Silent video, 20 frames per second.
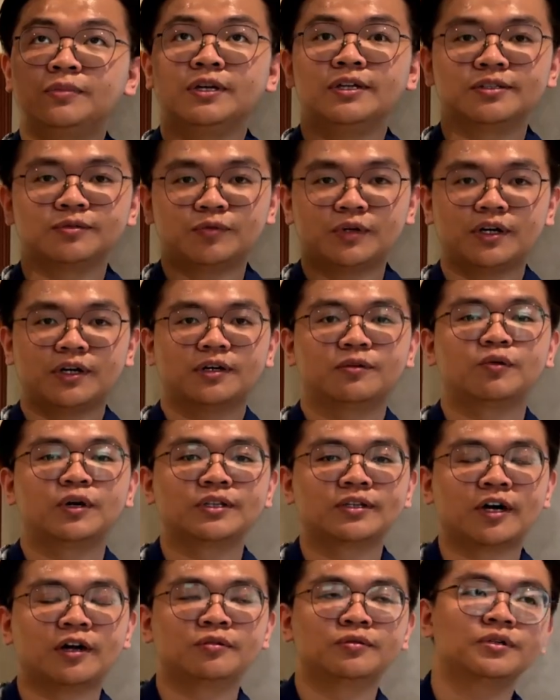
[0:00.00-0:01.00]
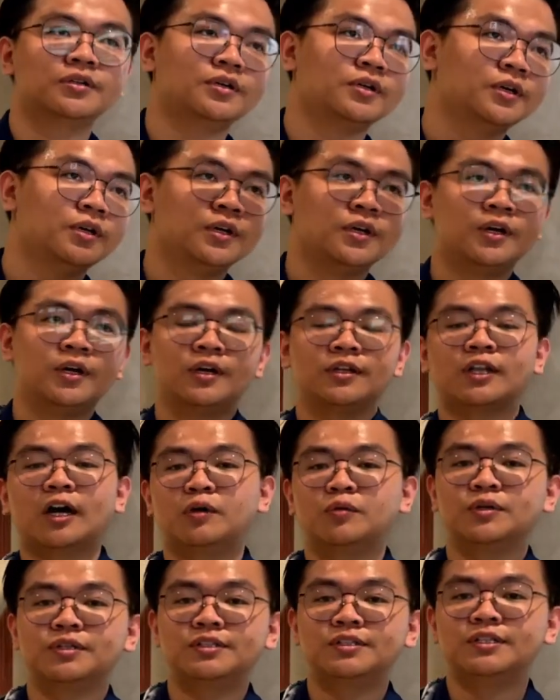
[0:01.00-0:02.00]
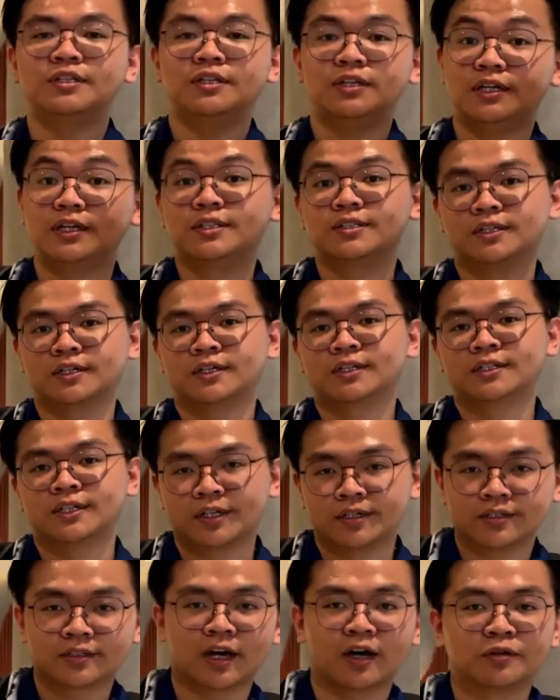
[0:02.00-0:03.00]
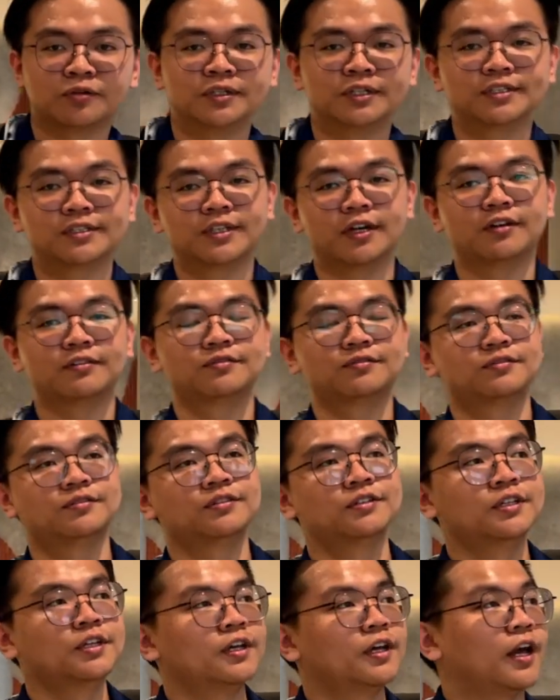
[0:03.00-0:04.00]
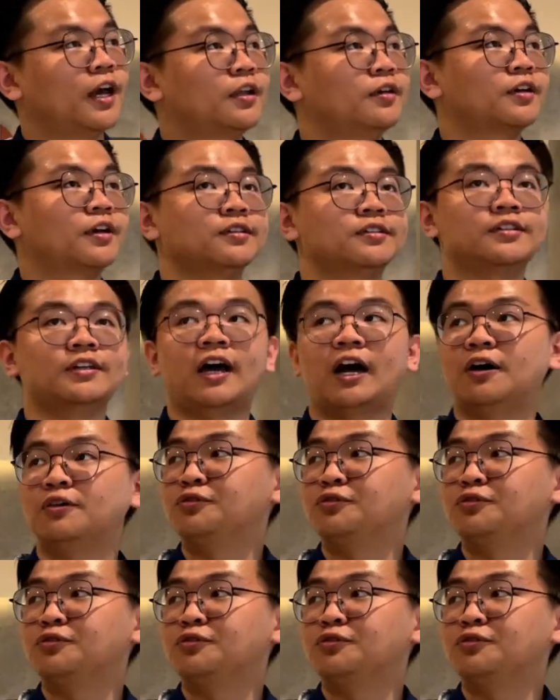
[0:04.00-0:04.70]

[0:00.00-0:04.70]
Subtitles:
B is one tower. Tower C is another tower itself. And then you can see how